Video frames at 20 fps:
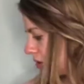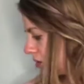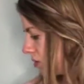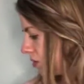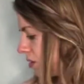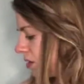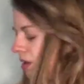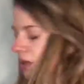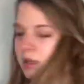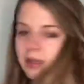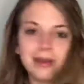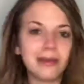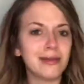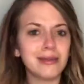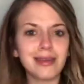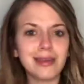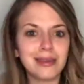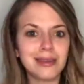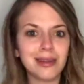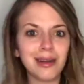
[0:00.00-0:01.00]
I
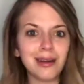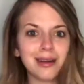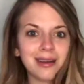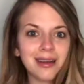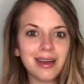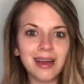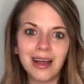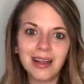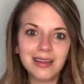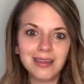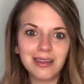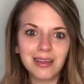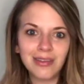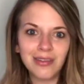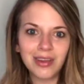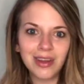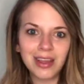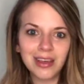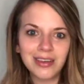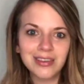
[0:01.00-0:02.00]
was like, sure, I'll do live
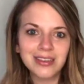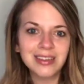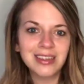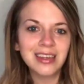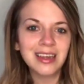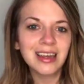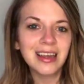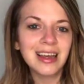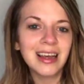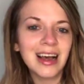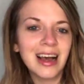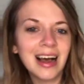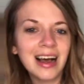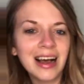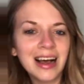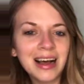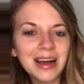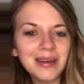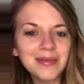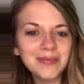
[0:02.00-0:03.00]
videos.
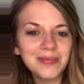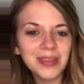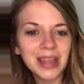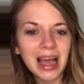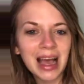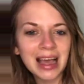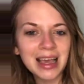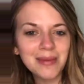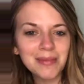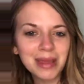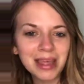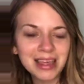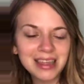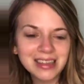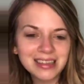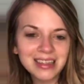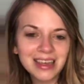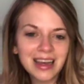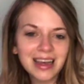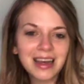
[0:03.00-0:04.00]
Hi,
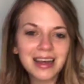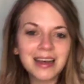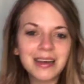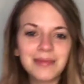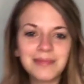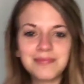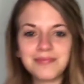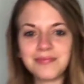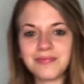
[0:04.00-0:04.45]
Amanda.